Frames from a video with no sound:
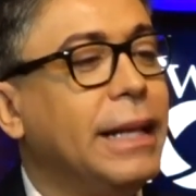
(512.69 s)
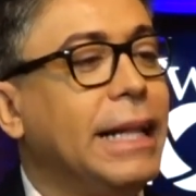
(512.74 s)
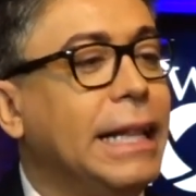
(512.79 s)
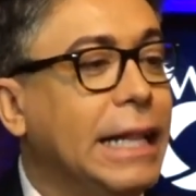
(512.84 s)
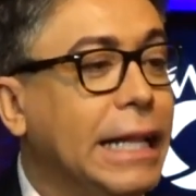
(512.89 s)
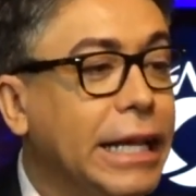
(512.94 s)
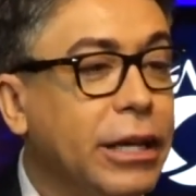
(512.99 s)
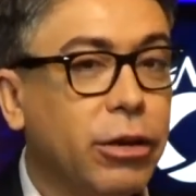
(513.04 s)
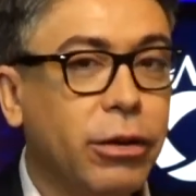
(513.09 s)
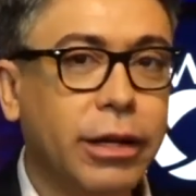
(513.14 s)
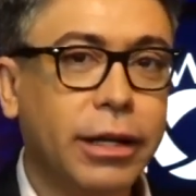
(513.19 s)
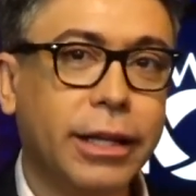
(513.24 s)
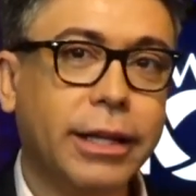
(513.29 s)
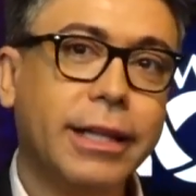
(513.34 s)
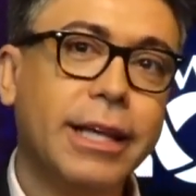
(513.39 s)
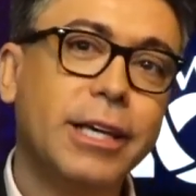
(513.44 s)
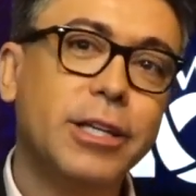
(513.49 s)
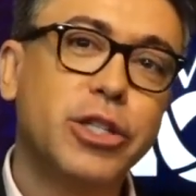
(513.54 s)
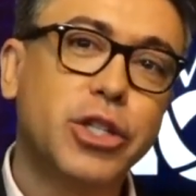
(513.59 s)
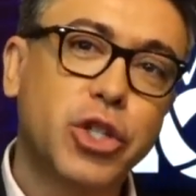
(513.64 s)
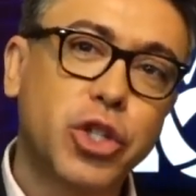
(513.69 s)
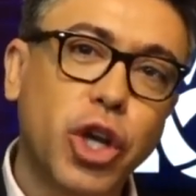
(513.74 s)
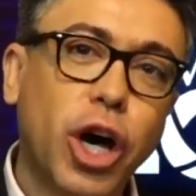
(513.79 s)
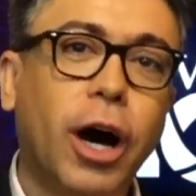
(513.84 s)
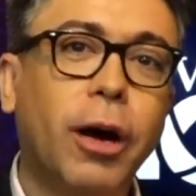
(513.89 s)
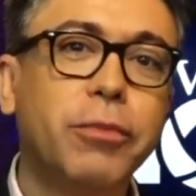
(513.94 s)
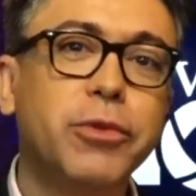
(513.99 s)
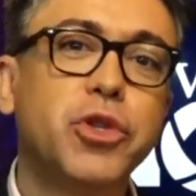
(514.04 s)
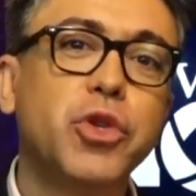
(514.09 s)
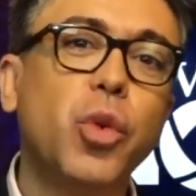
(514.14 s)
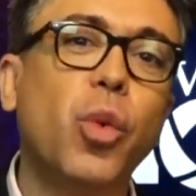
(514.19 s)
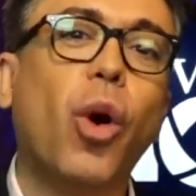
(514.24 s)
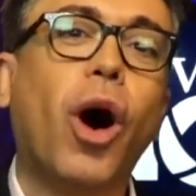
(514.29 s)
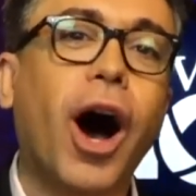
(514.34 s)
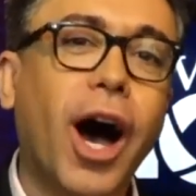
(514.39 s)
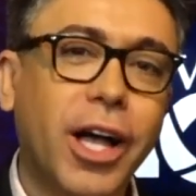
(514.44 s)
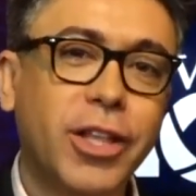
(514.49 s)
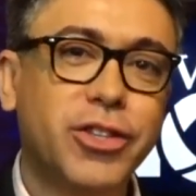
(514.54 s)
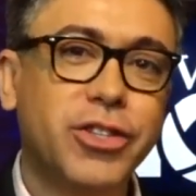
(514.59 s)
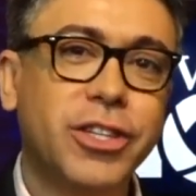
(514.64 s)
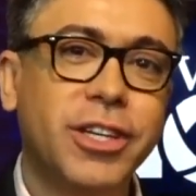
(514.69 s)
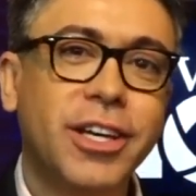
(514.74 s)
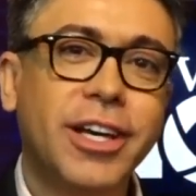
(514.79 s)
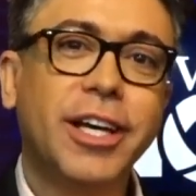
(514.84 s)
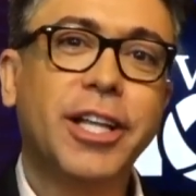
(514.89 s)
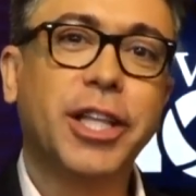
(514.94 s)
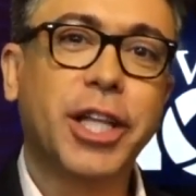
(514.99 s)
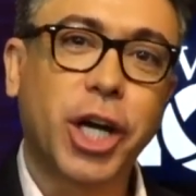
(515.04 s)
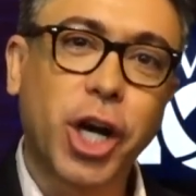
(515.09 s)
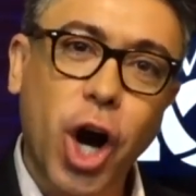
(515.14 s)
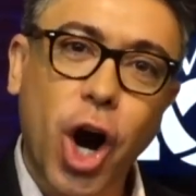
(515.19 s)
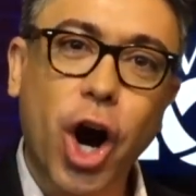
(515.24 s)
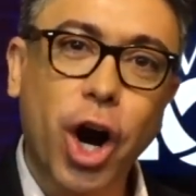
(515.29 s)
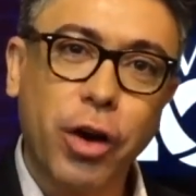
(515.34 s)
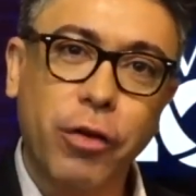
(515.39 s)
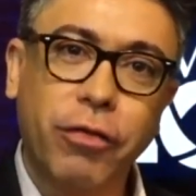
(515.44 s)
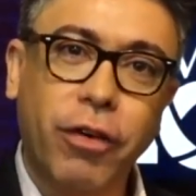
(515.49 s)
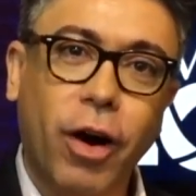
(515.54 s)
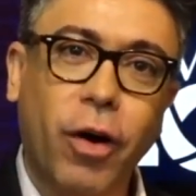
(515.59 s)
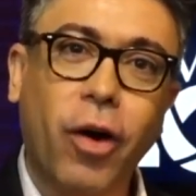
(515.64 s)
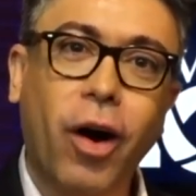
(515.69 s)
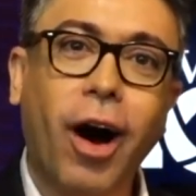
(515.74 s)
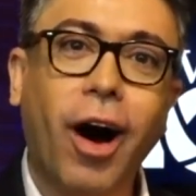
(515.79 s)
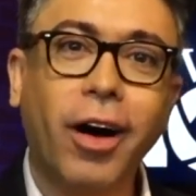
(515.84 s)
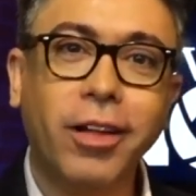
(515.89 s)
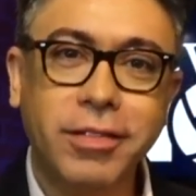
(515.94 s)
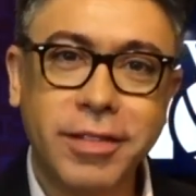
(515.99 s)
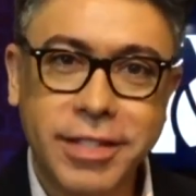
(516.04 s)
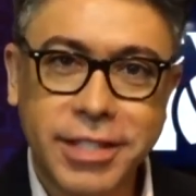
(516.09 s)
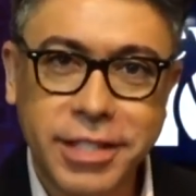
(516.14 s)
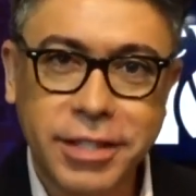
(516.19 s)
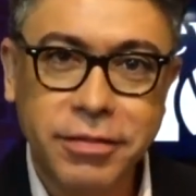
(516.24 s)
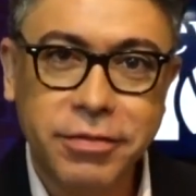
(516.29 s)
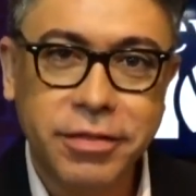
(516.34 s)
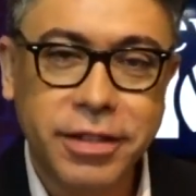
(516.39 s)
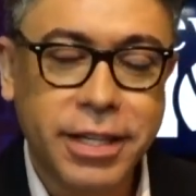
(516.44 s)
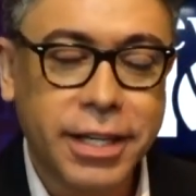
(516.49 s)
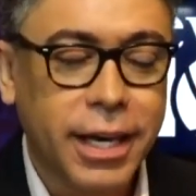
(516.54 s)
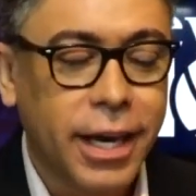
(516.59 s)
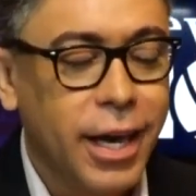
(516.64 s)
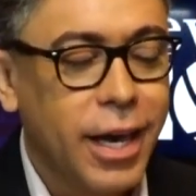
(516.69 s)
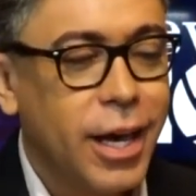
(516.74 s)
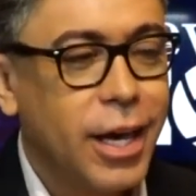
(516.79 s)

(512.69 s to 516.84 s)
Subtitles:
literally, they stop to watch the carnival on TV.